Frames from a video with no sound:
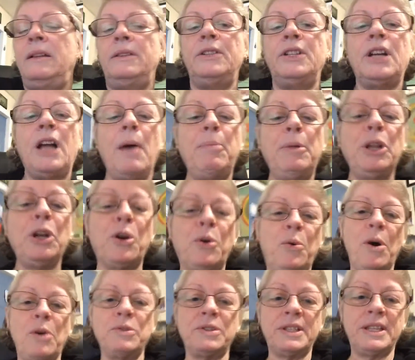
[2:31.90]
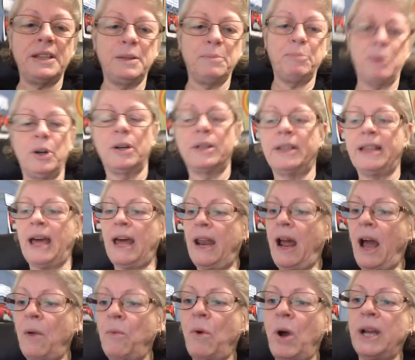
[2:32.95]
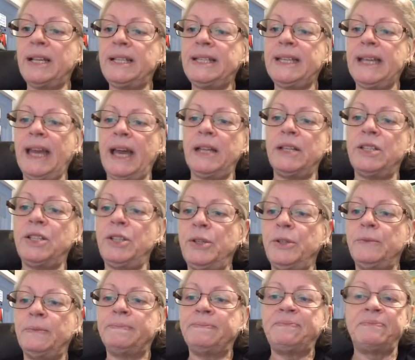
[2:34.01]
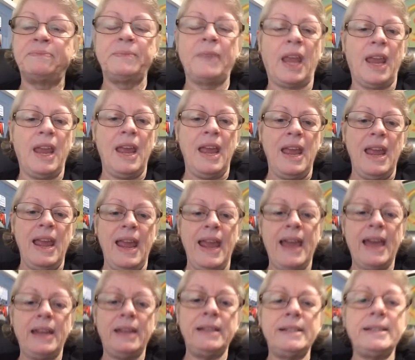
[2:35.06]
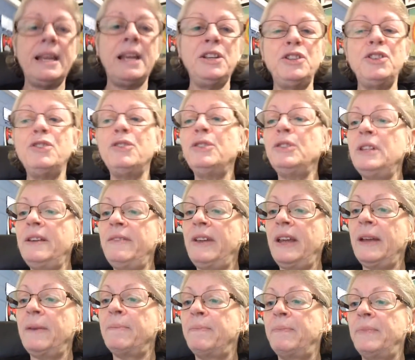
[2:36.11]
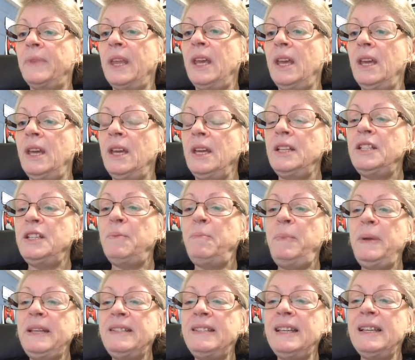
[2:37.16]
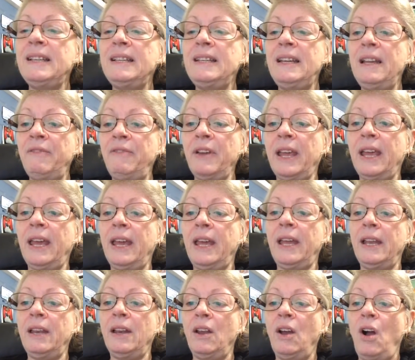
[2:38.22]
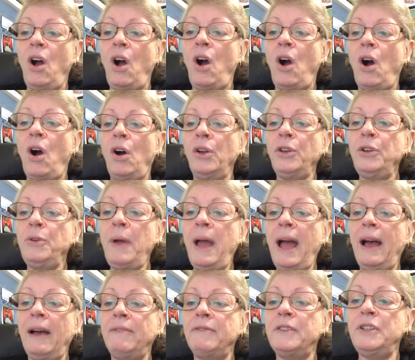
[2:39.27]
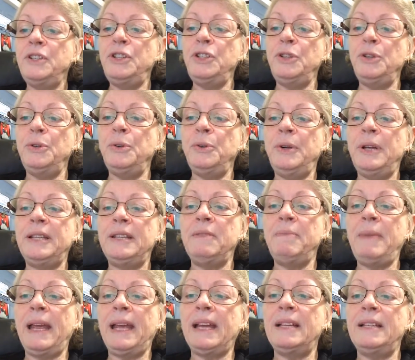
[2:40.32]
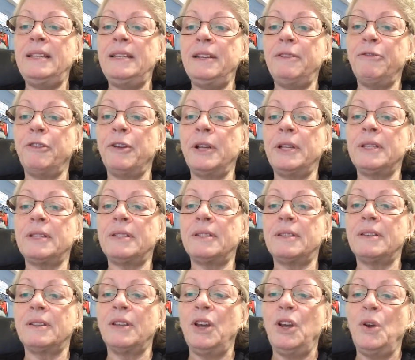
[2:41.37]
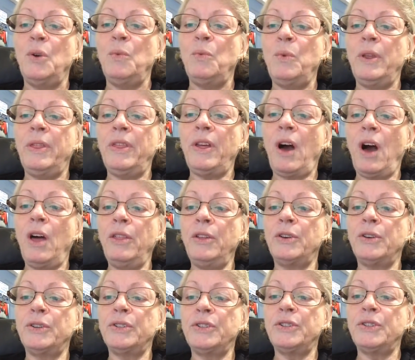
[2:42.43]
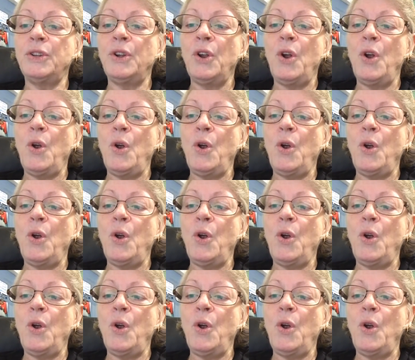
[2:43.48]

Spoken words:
There's a couple of quotes in the book that I wanted to get to. And intentional living. To be significant, all you have to do is make a difference with others